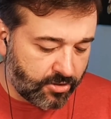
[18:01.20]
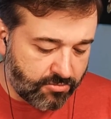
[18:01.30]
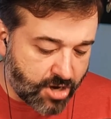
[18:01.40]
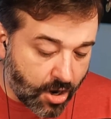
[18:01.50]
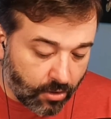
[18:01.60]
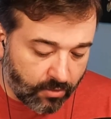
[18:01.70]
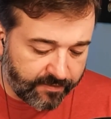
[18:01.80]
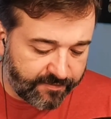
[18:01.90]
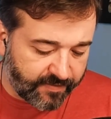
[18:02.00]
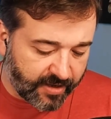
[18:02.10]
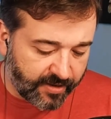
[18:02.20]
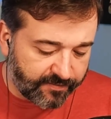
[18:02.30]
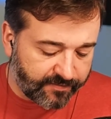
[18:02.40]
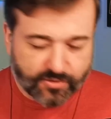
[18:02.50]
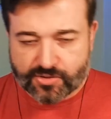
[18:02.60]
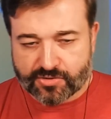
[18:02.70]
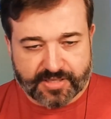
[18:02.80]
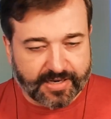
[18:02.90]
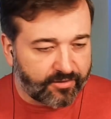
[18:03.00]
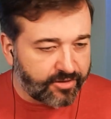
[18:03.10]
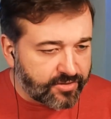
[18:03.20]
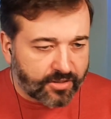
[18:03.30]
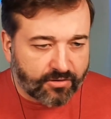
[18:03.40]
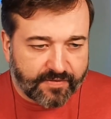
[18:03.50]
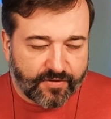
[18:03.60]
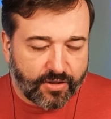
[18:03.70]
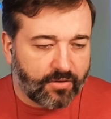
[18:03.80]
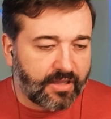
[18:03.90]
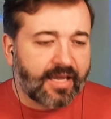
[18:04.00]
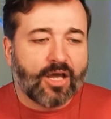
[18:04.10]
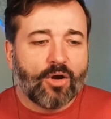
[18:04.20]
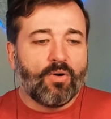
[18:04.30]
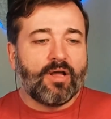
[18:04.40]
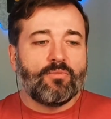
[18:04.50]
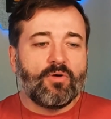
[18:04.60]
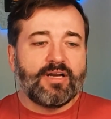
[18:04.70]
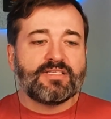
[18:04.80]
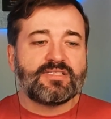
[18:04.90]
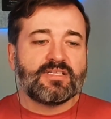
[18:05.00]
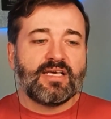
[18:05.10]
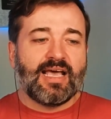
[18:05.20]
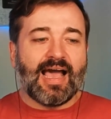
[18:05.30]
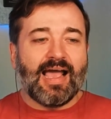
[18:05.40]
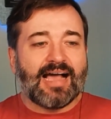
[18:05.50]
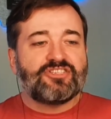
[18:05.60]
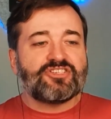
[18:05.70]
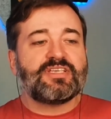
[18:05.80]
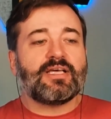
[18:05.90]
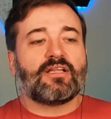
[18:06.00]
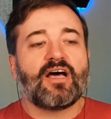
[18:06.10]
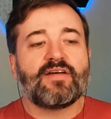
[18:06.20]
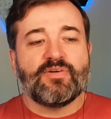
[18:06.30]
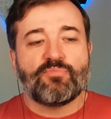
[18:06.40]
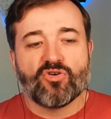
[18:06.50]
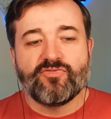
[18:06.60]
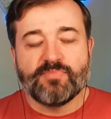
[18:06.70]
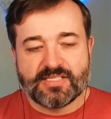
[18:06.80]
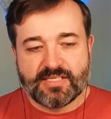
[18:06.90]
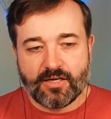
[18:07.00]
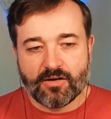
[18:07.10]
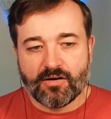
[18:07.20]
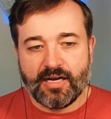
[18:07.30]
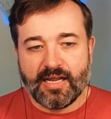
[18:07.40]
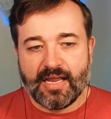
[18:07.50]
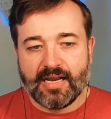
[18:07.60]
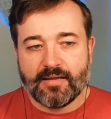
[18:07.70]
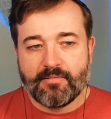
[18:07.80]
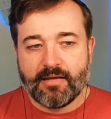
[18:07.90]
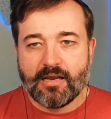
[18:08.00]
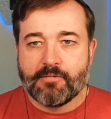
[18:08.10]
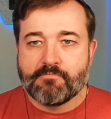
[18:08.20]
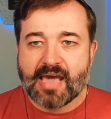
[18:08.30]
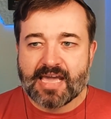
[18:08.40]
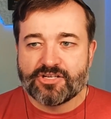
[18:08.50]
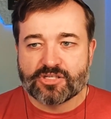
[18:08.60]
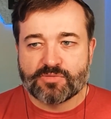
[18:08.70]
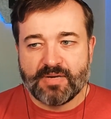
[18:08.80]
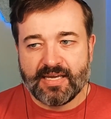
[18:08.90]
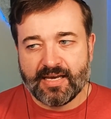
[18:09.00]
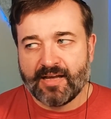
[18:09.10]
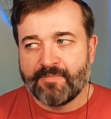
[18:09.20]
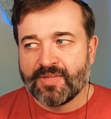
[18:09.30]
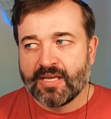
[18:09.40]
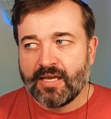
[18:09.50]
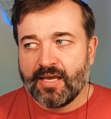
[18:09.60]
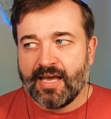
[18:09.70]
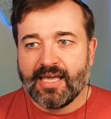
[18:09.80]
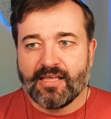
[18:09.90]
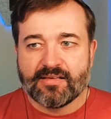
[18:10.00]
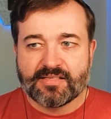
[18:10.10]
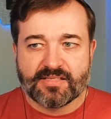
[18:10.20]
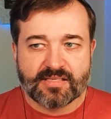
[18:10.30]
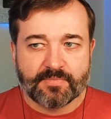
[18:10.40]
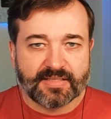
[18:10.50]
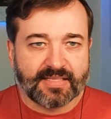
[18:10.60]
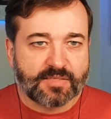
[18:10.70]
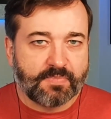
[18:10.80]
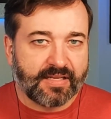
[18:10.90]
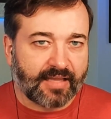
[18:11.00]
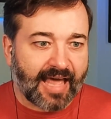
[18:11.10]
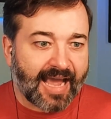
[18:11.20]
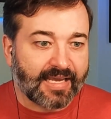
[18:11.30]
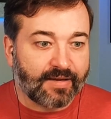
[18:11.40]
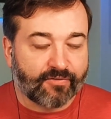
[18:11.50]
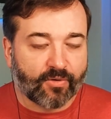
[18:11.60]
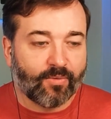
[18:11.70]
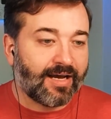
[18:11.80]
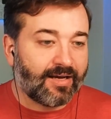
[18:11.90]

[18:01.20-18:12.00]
you know of users that are using grid view? Like what is, I just see a lot of improvements here, and it may just be hey, this is something that's been lacking for a while